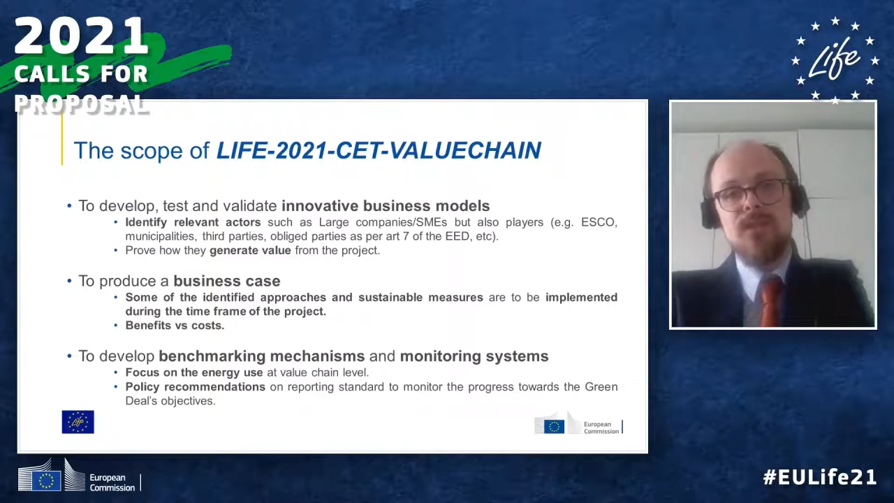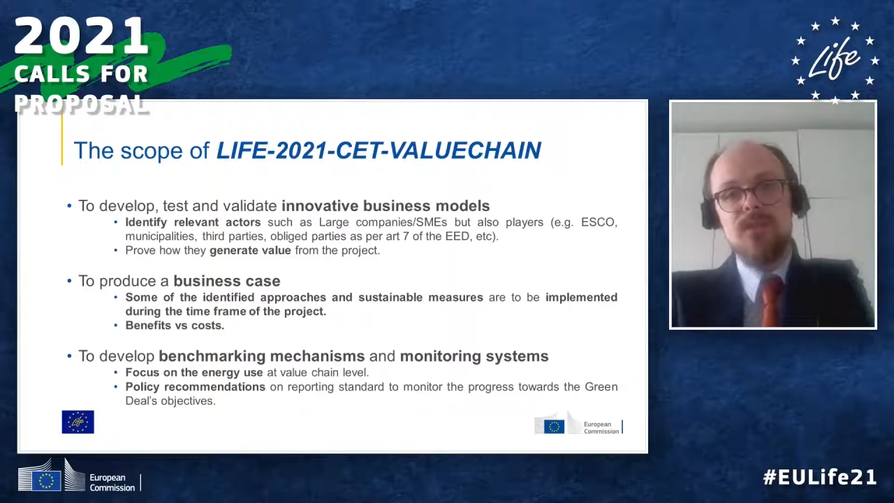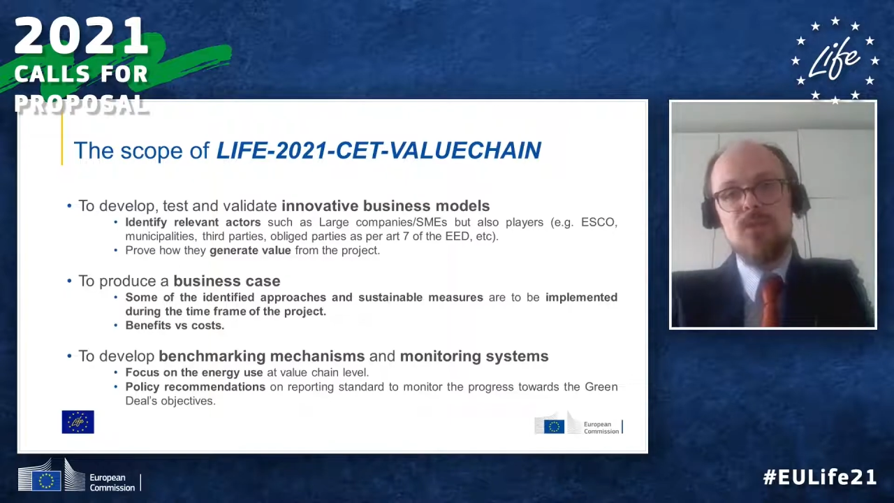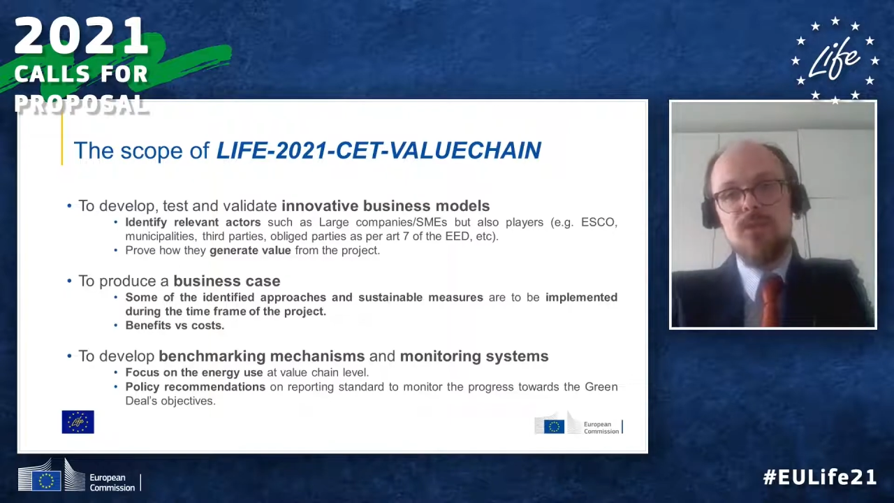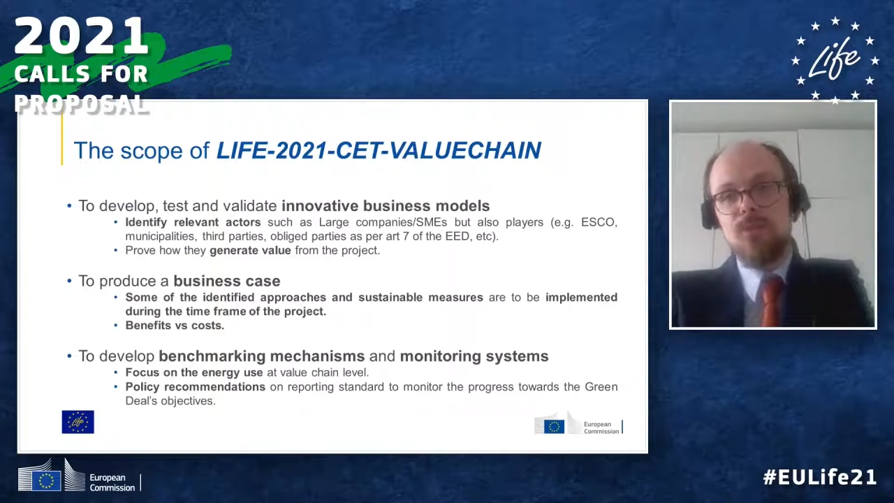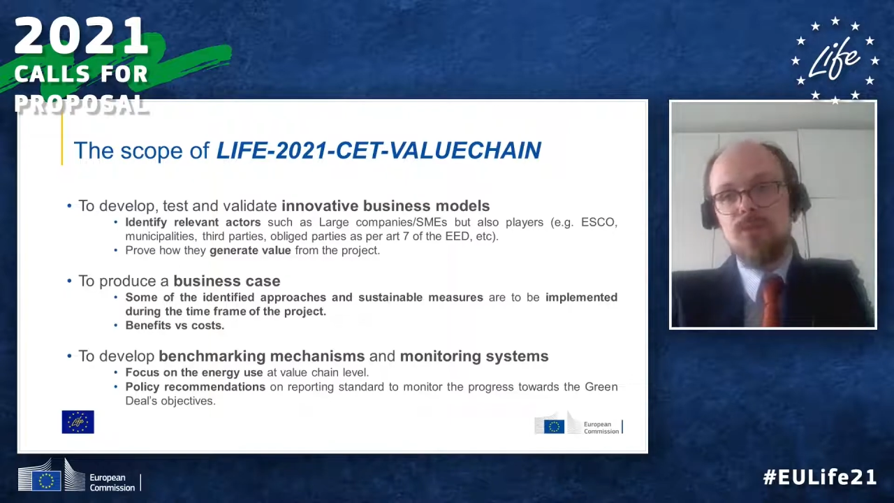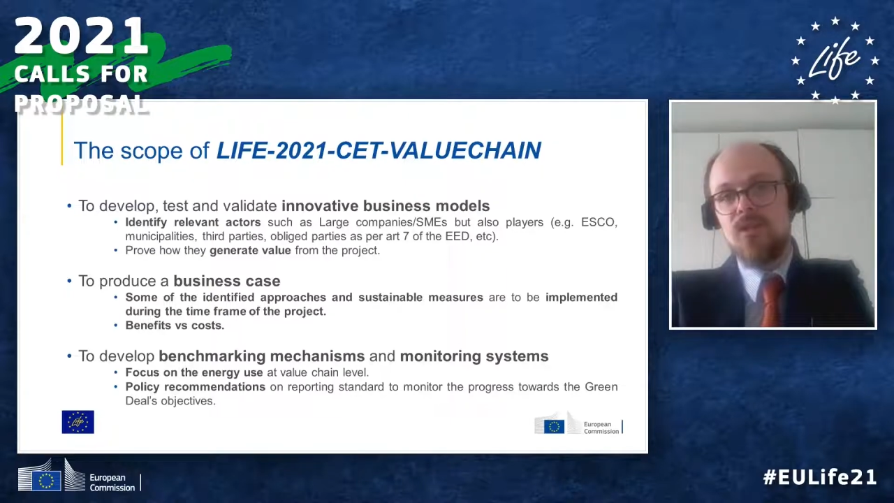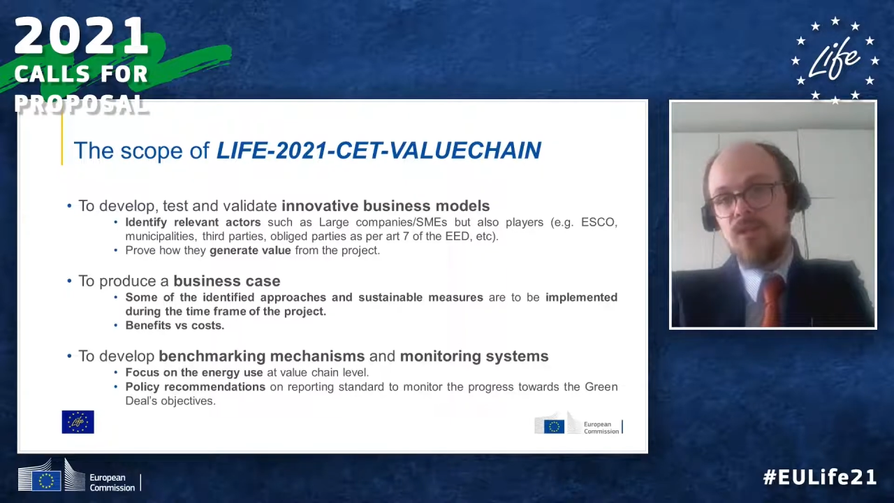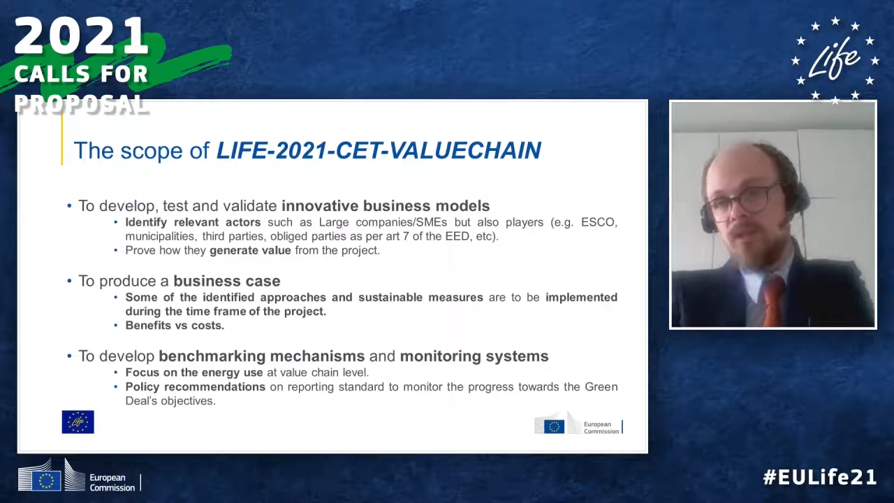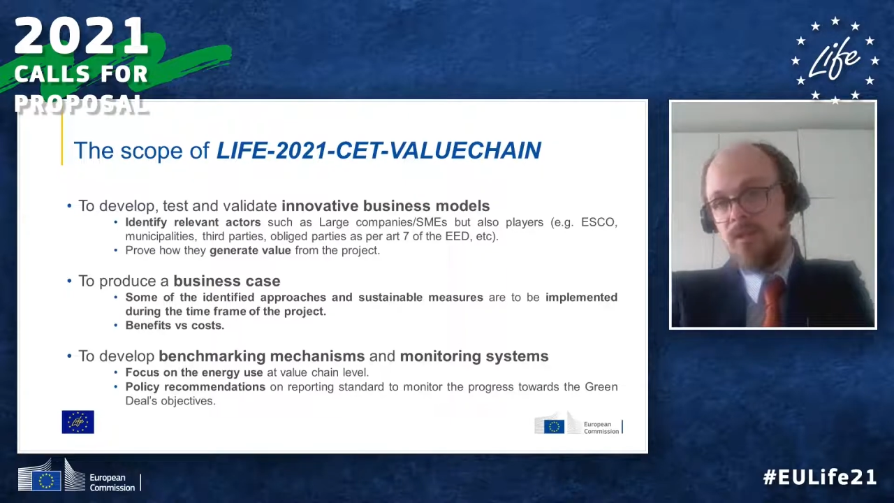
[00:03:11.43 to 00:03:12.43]
this
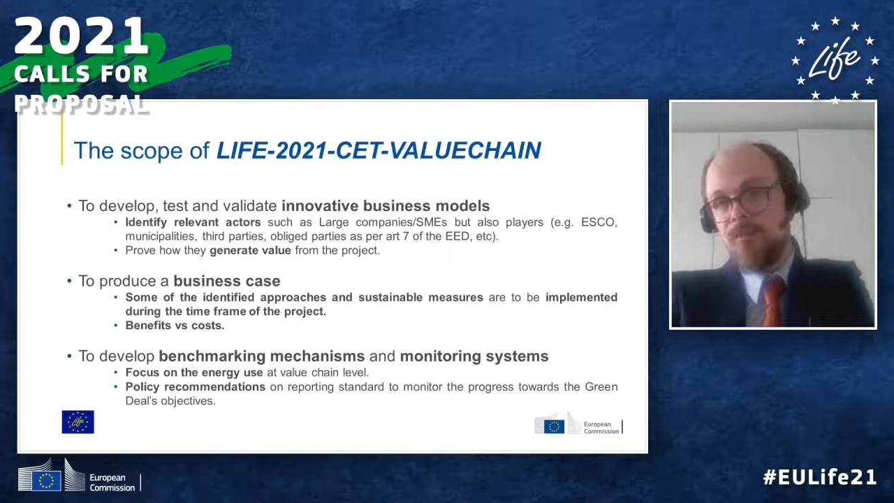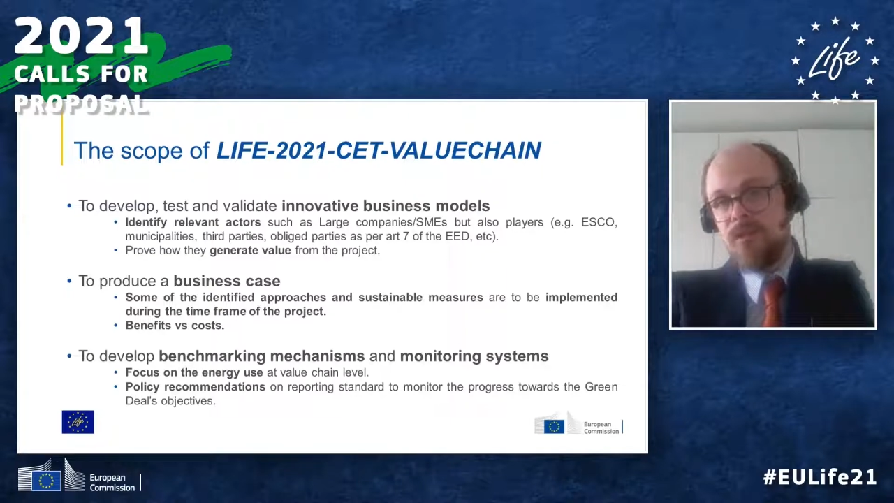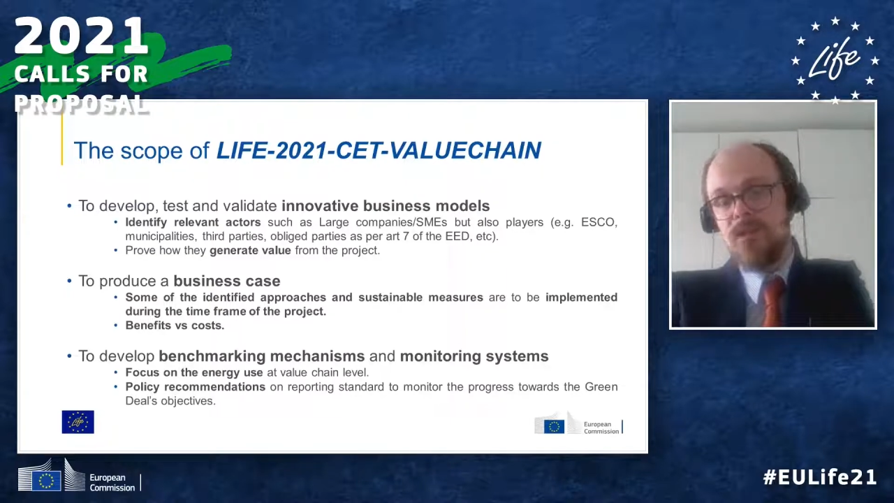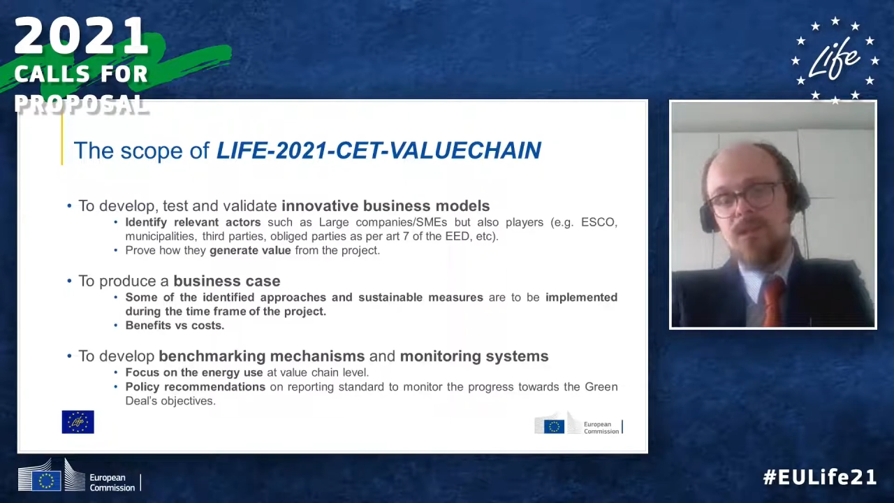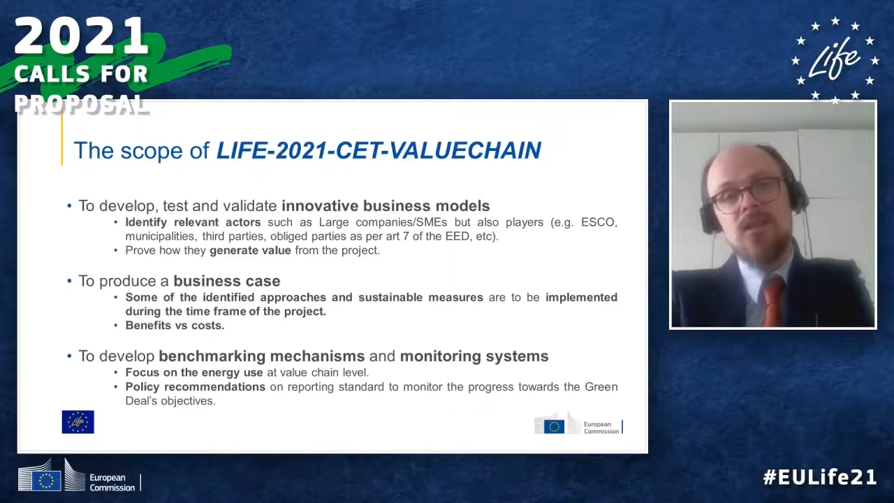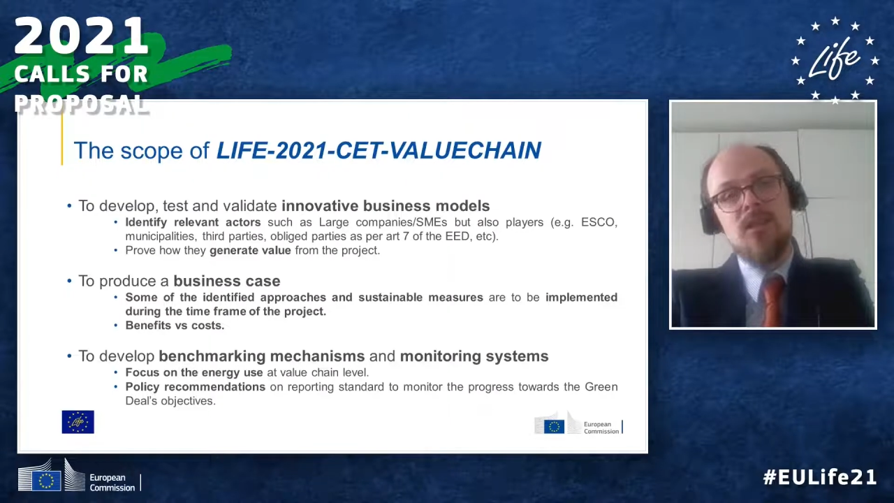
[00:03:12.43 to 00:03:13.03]
collaboration happen.